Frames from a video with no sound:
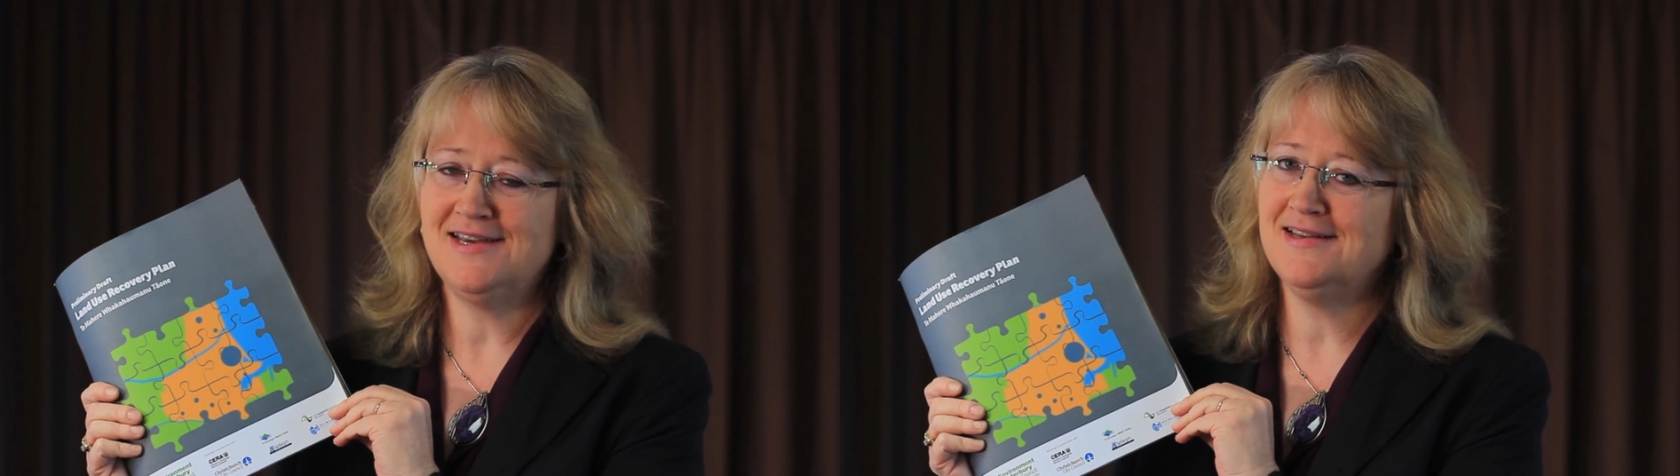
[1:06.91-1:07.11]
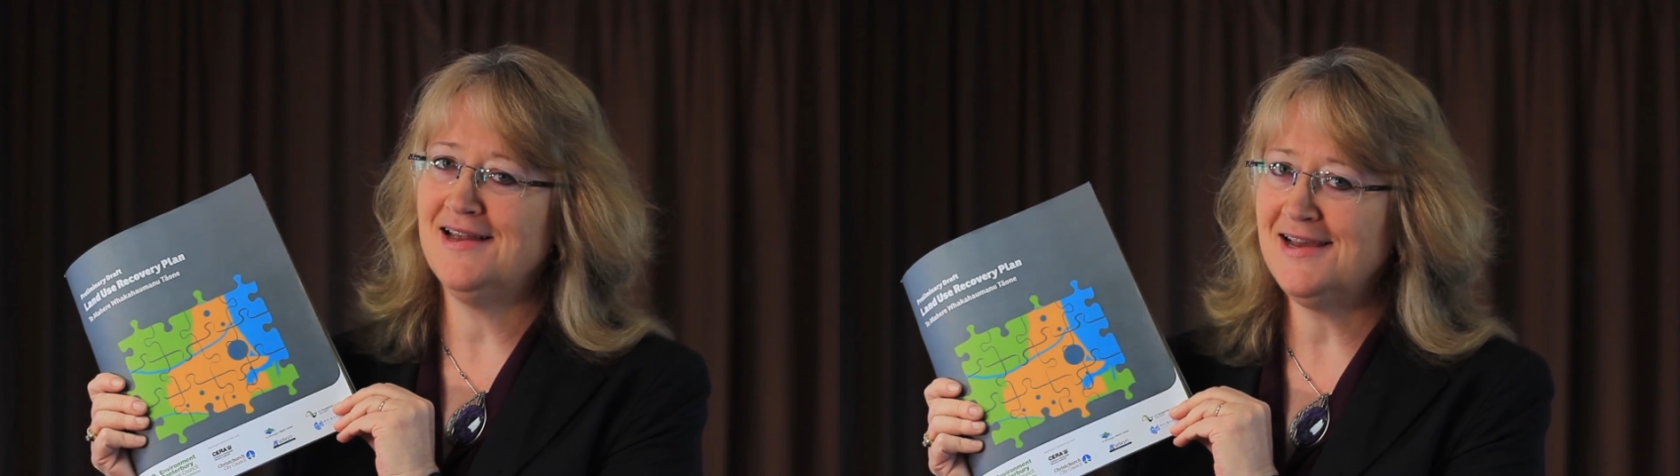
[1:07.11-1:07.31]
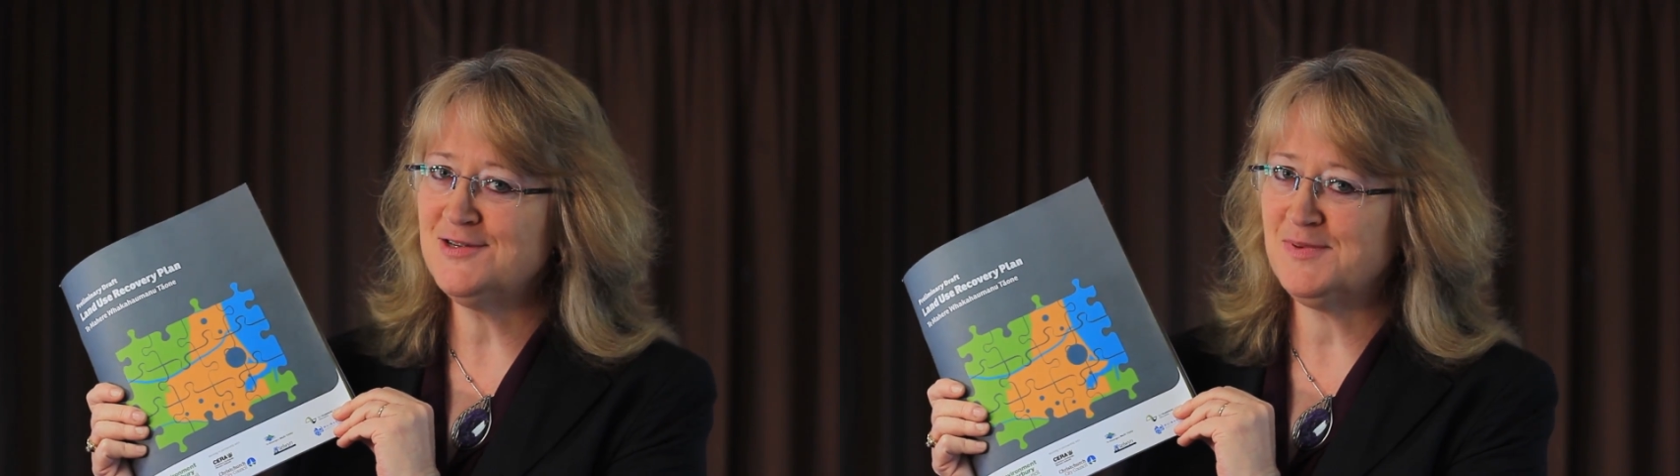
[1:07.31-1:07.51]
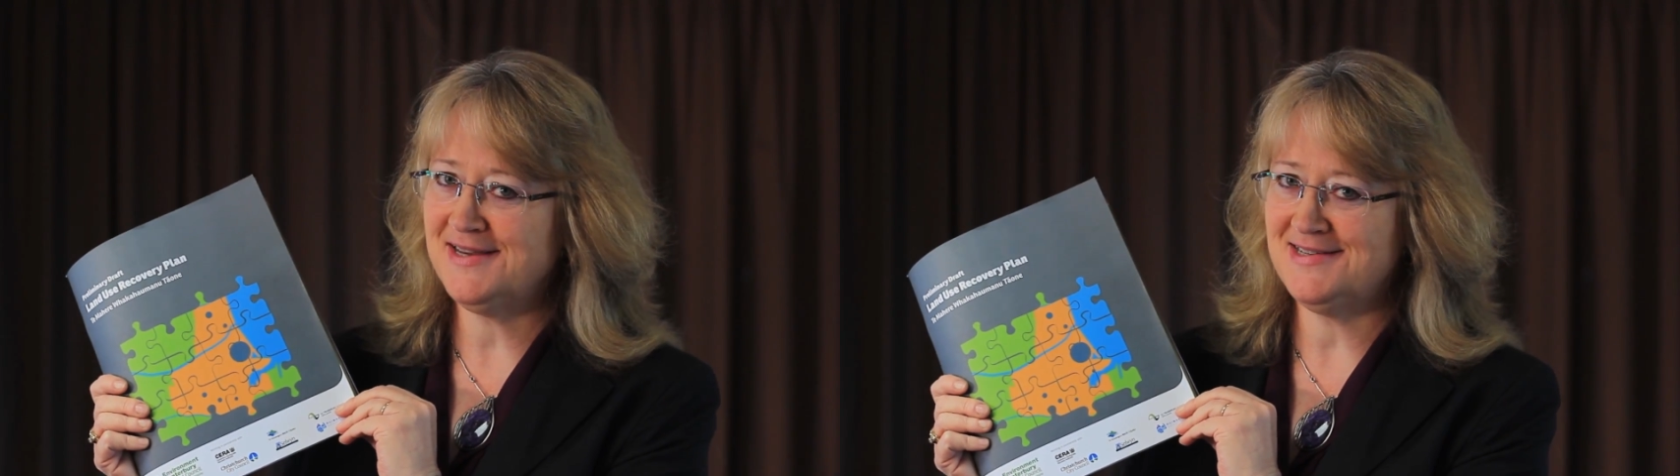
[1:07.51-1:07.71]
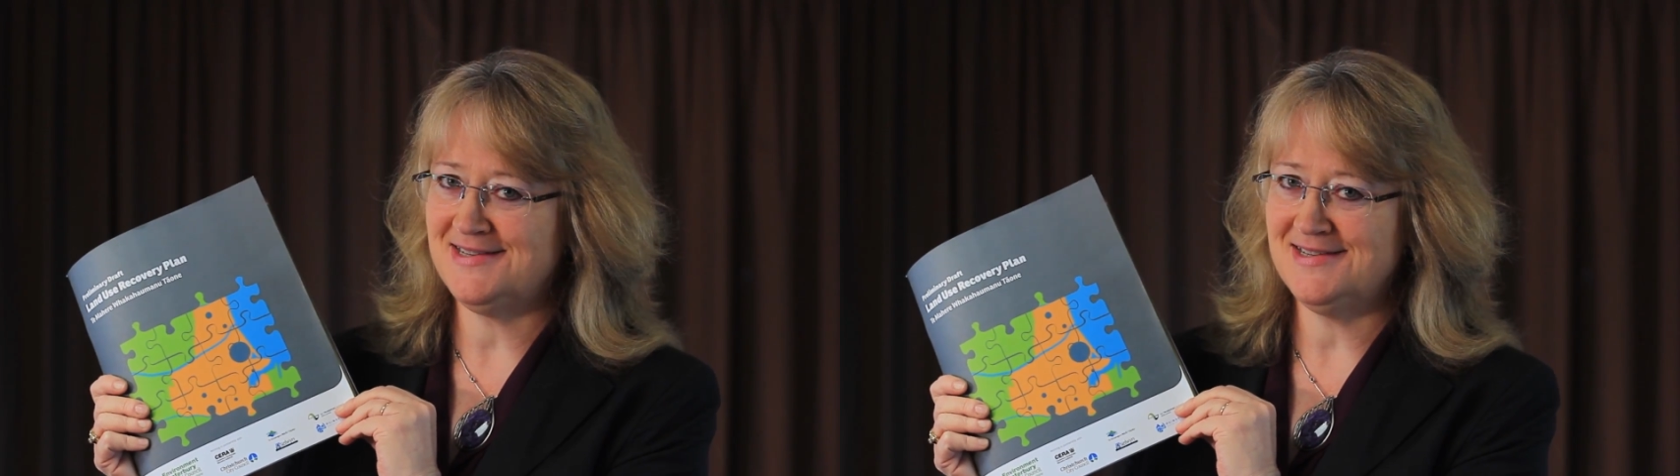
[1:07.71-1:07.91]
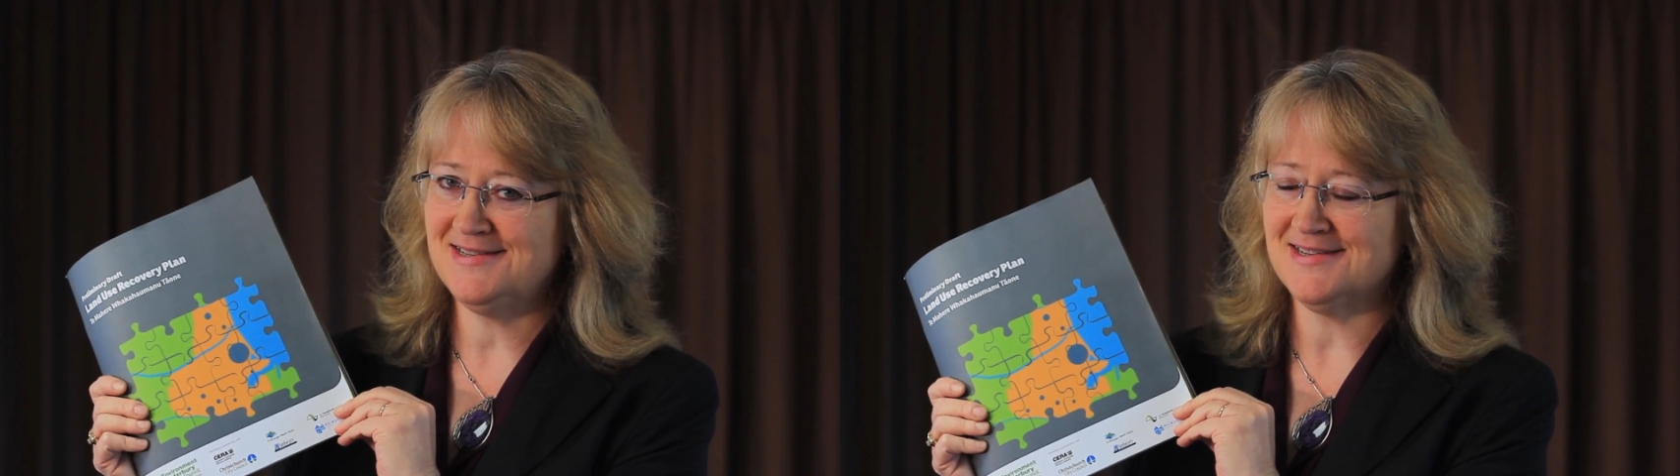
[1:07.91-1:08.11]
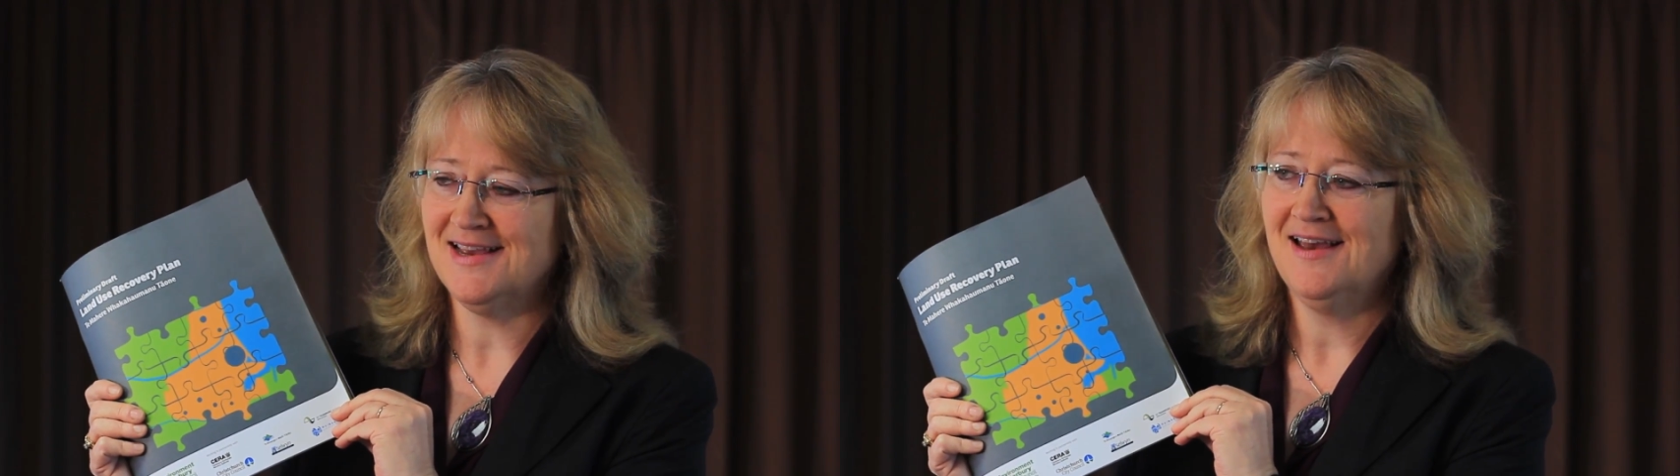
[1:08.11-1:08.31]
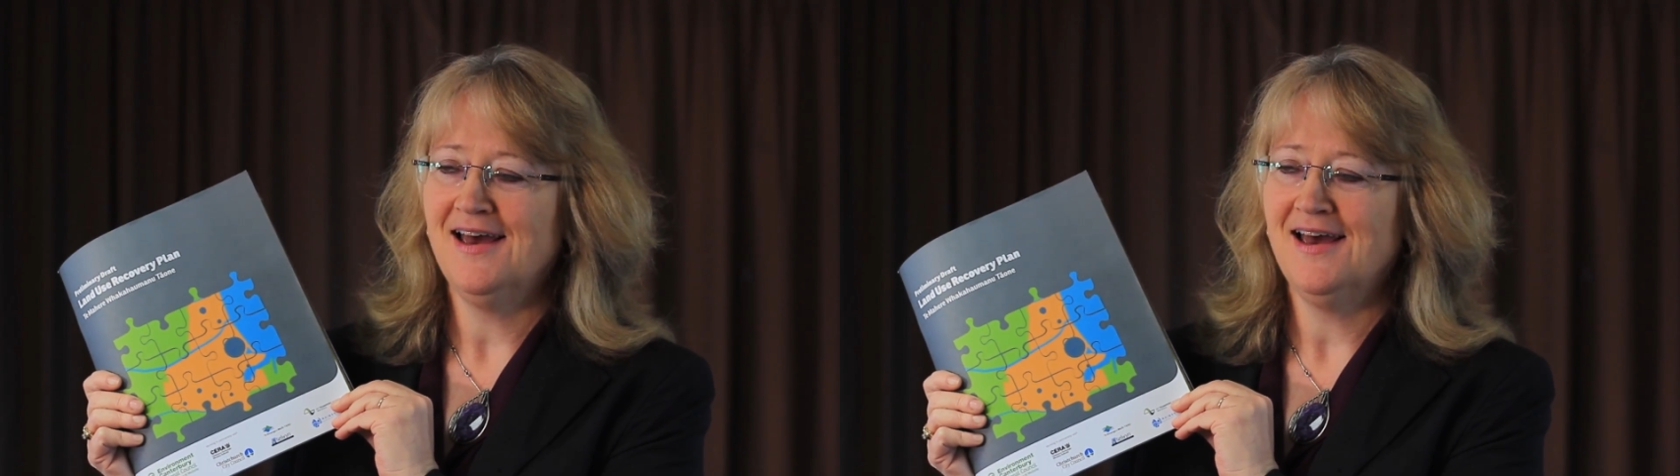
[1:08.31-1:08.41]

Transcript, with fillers: in nice places